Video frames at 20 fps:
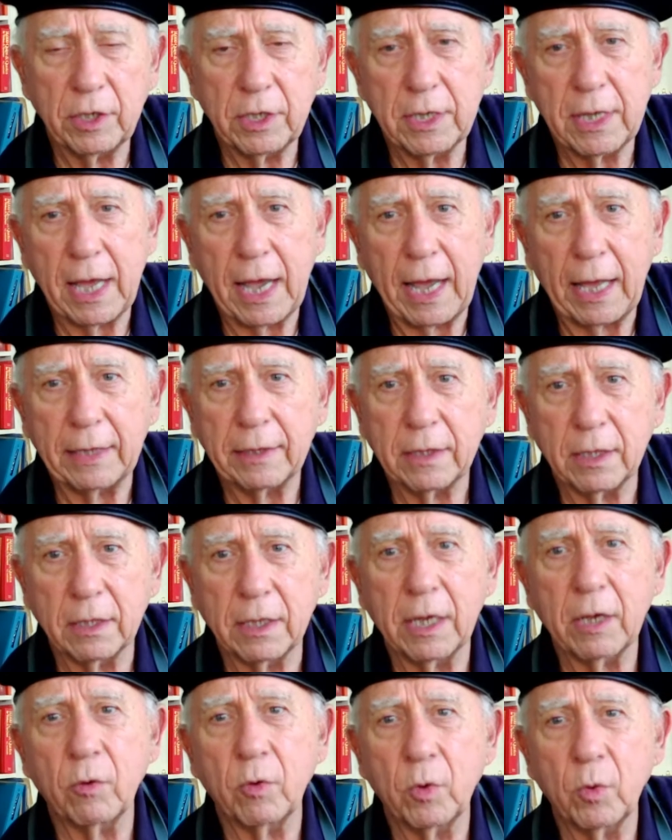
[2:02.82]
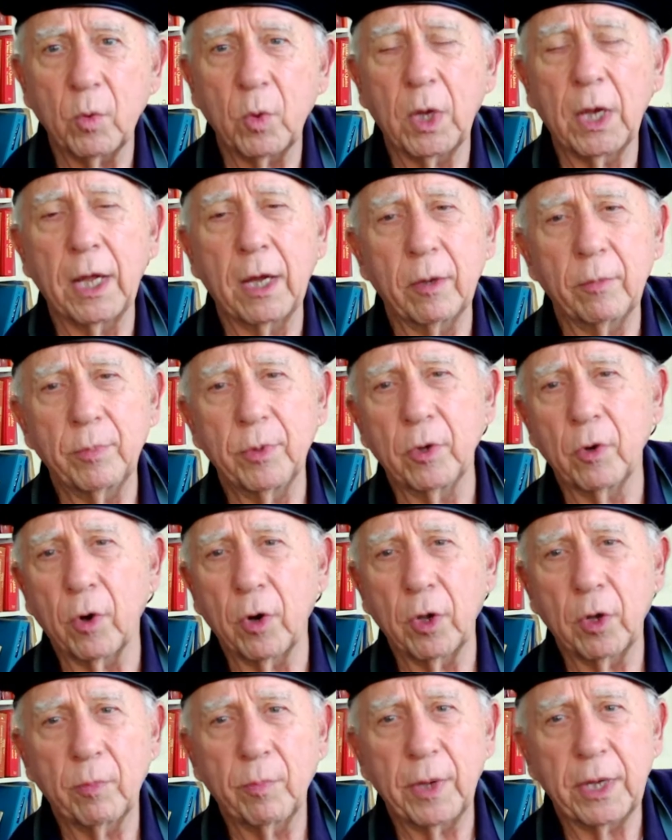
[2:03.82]
that, the Liquin will help your
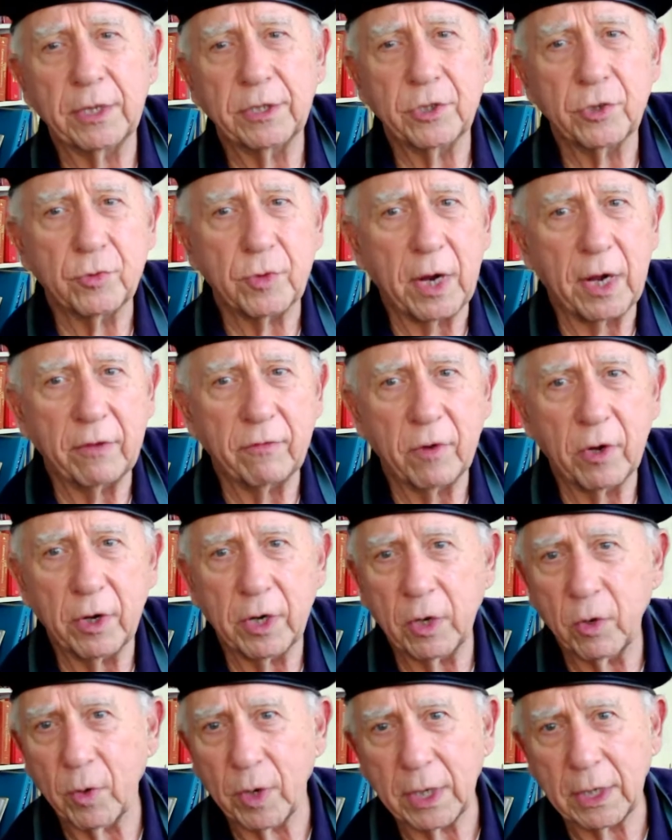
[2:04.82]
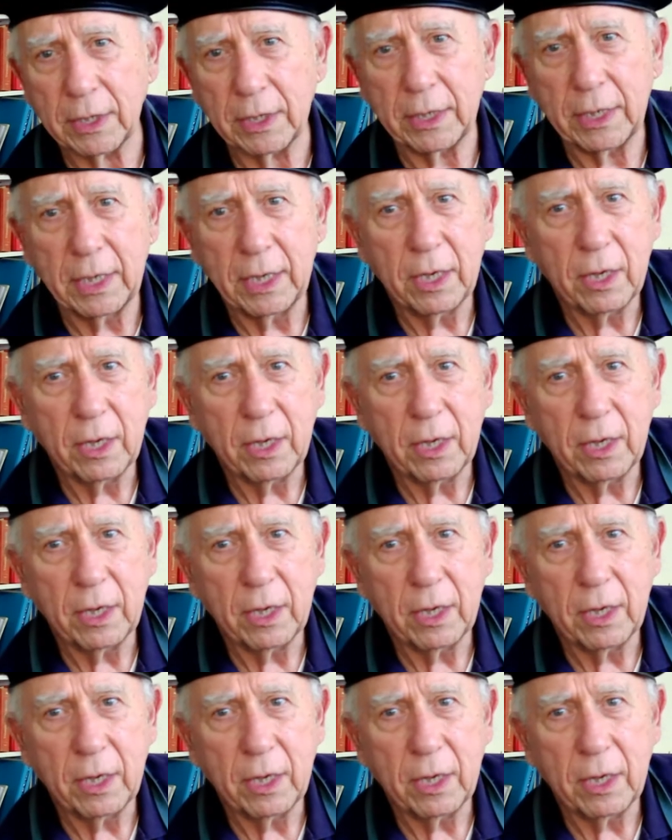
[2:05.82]
oil paints dry very quickly,